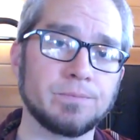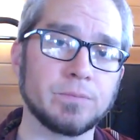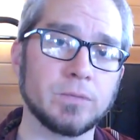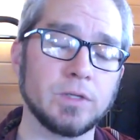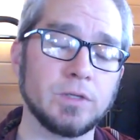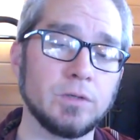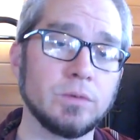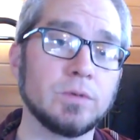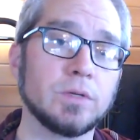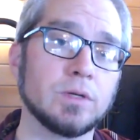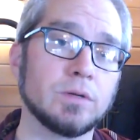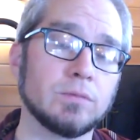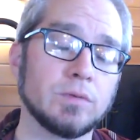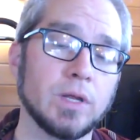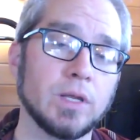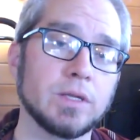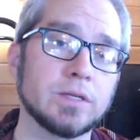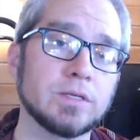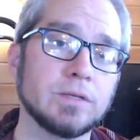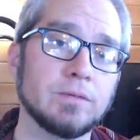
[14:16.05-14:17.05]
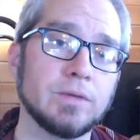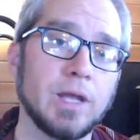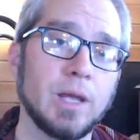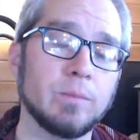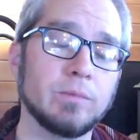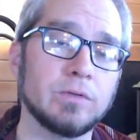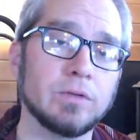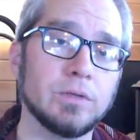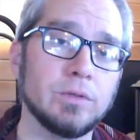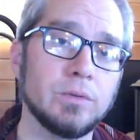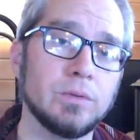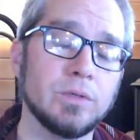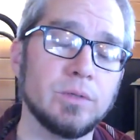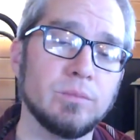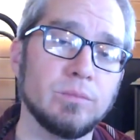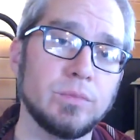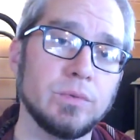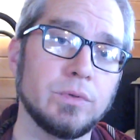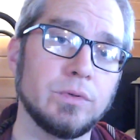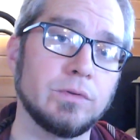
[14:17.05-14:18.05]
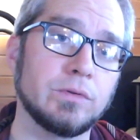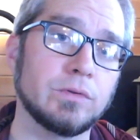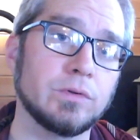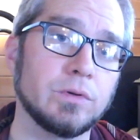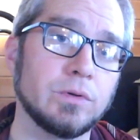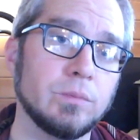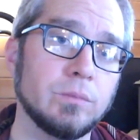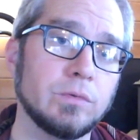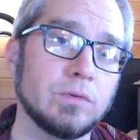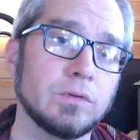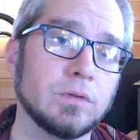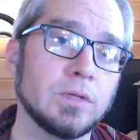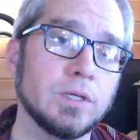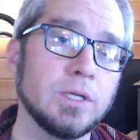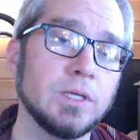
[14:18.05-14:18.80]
the union of relative and absolute in Buddhist terms.